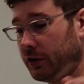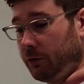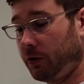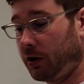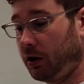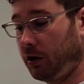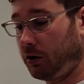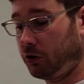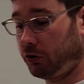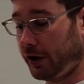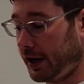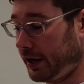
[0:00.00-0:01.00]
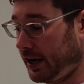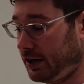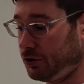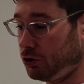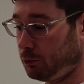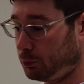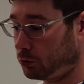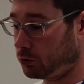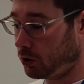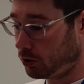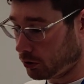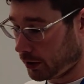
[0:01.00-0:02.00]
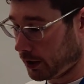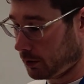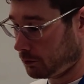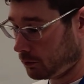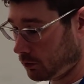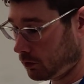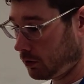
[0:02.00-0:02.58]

and then we're going to create a new program